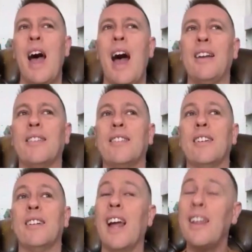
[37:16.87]
And
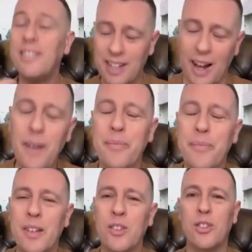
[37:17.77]
so Latvia,
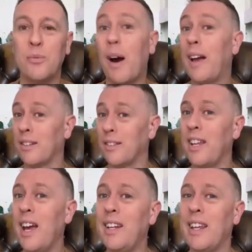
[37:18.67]
to my
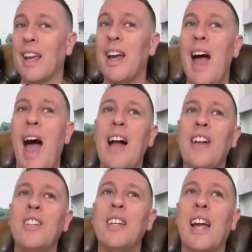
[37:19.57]
understanding,
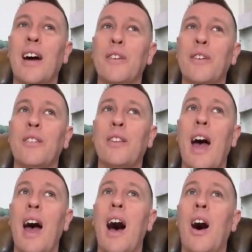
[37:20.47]
actually governs
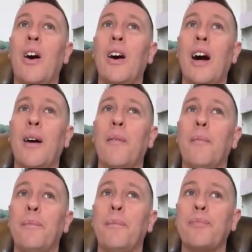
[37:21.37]
our